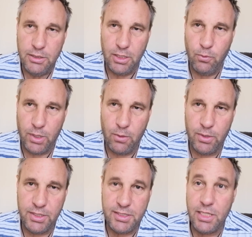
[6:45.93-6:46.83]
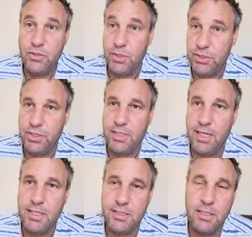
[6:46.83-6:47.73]
So, what I want to say to us
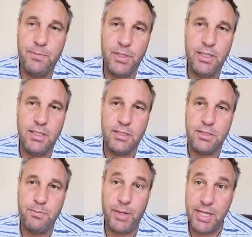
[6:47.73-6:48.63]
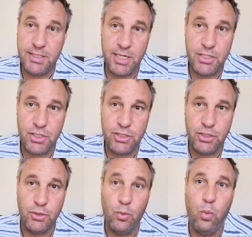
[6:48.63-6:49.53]
today is simply this pay attention
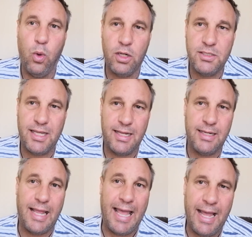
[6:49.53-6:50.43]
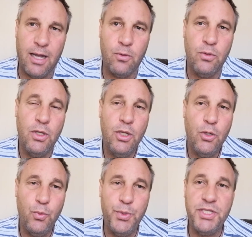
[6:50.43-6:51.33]
to what and how
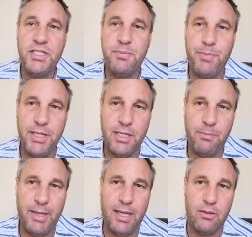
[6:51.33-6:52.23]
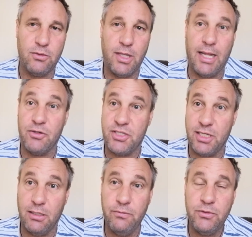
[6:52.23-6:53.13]
we speak about
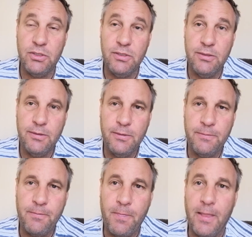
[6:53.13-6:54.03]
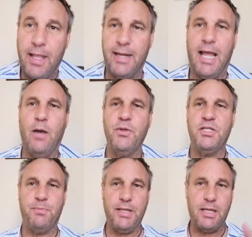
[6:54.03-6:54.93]
ourselves and how we
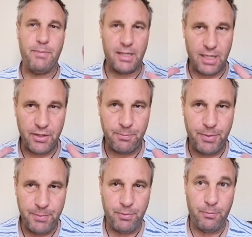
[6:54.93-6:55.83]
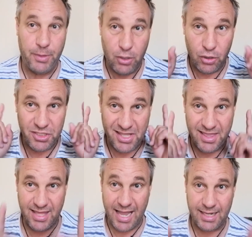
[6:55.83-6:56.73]
speak about other people, because
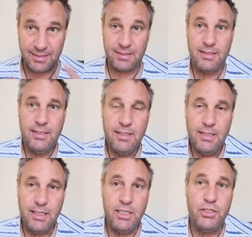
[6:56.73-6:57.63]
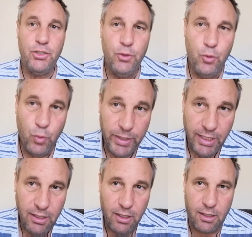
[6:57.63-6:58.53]
that is who
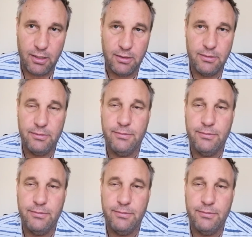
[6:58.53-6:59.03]
we are.